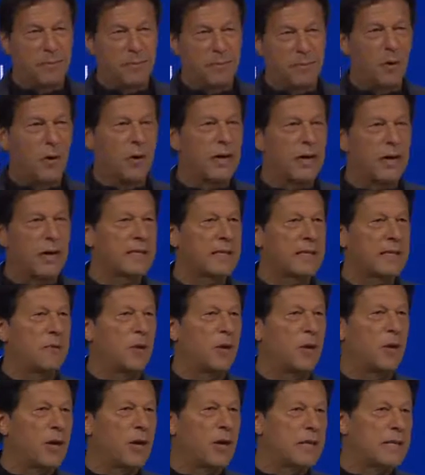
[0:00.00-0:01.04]
All our
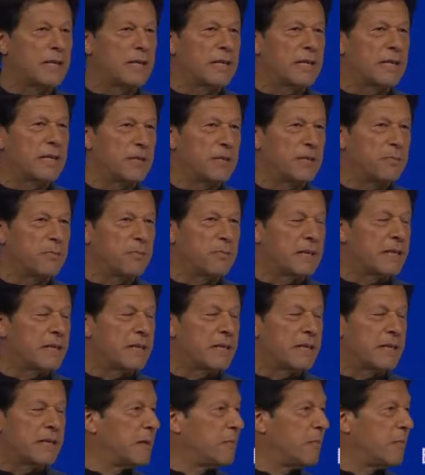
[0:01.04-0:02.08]
summer holidays were spent
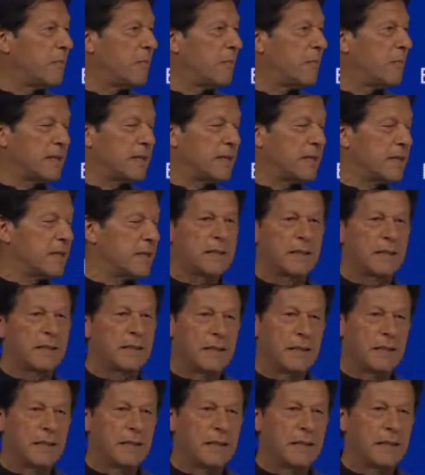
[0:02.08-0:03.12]
in the Himalayas.
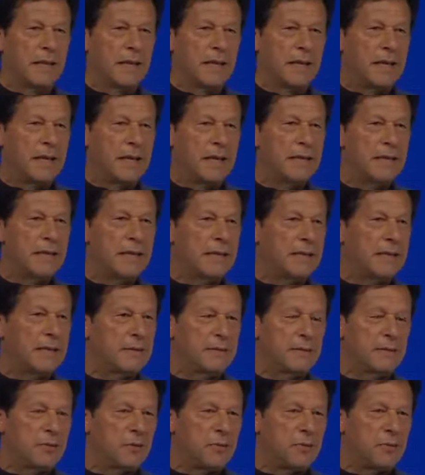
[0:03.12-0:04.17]
And
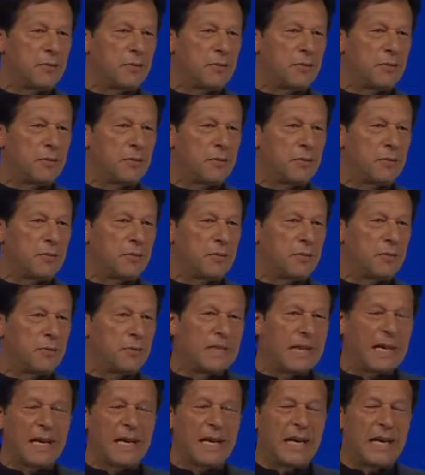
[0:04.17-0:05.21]
so from
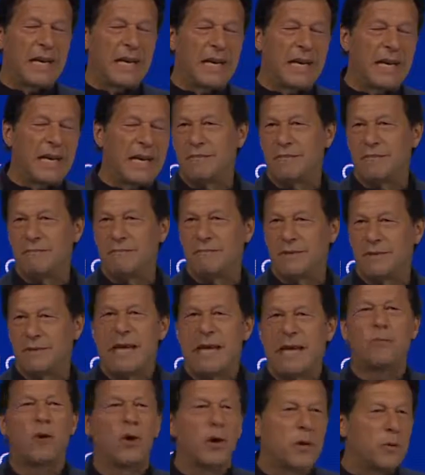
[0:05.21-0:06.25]
that
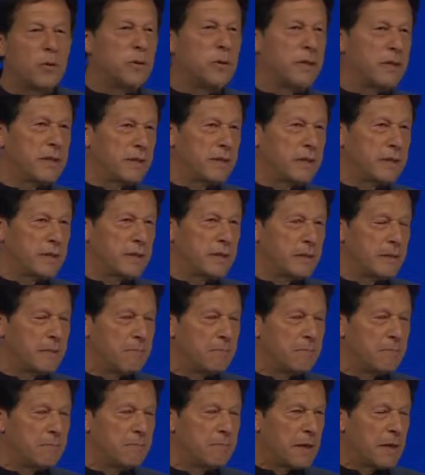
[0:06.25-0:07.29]
time onwards,
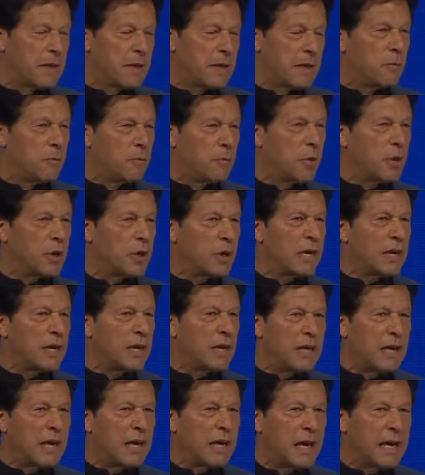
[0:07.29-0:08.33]
what
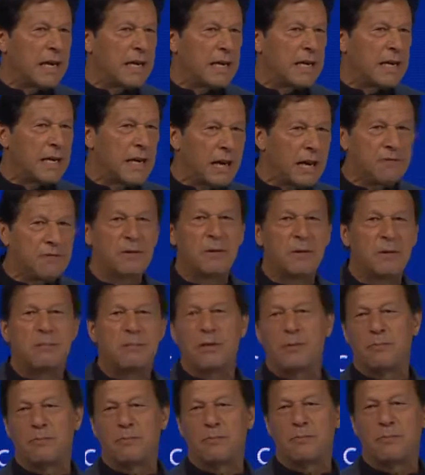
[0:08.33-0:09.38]
I loved
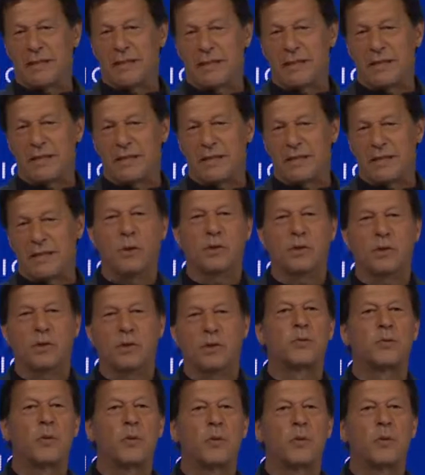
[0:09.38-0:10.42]
about Pakistan was
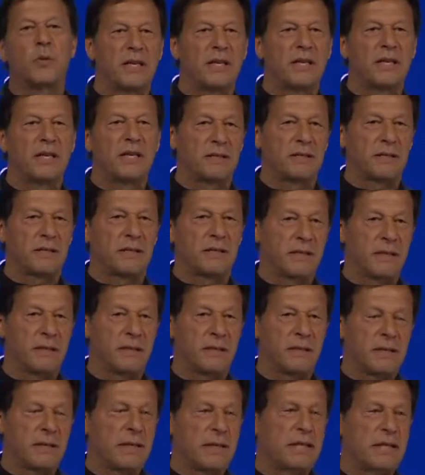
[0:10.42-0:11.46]
its wilderness,
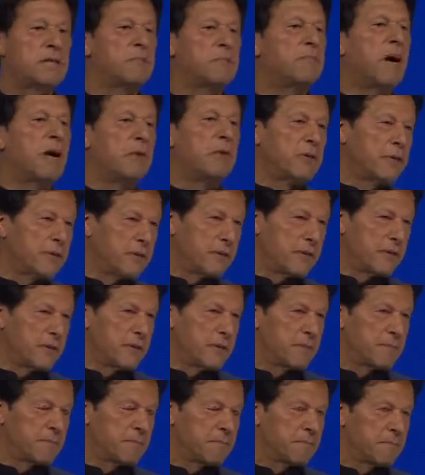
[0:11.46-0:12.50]
its
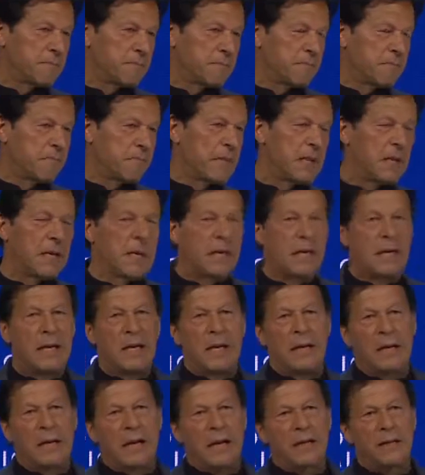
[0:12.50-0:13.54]
mountains.
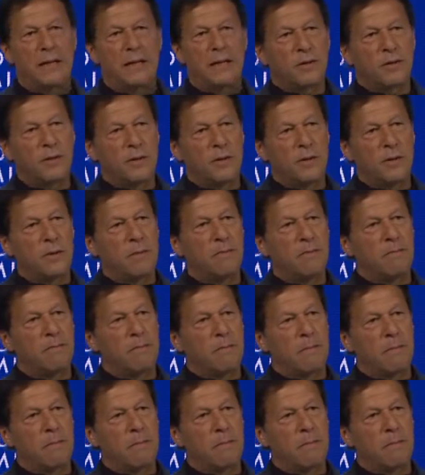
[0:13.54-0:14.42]
And so,